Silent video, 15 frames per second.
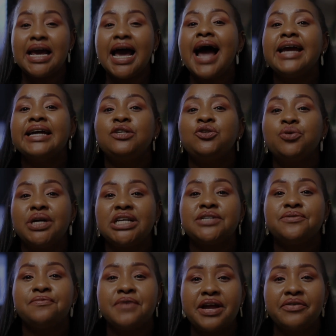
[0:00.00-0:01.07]
I do it
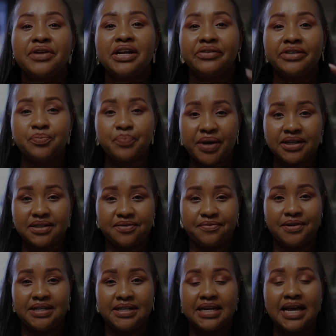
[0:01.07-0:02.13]
very
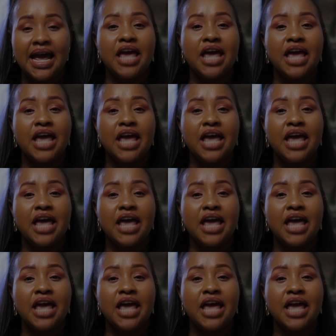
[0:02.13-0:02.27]
respectfully.